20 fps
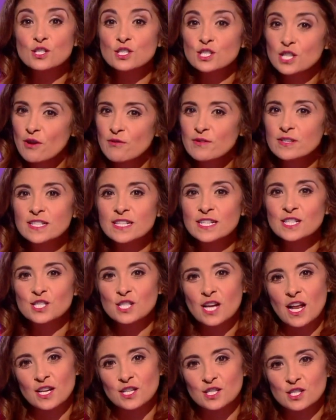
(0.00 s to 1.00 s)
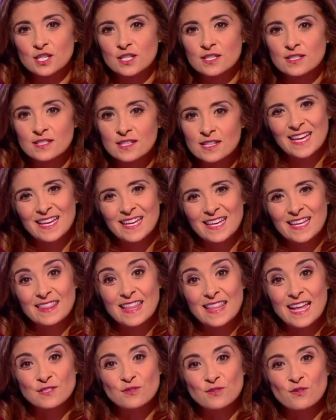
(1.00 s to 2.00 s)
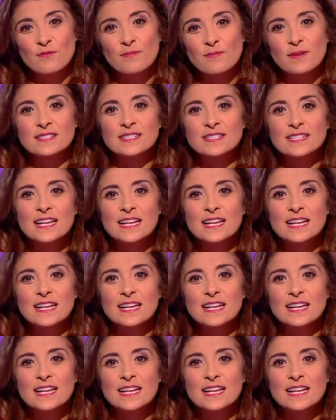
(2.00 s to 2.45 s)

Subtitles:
charity challenges. That's all from us.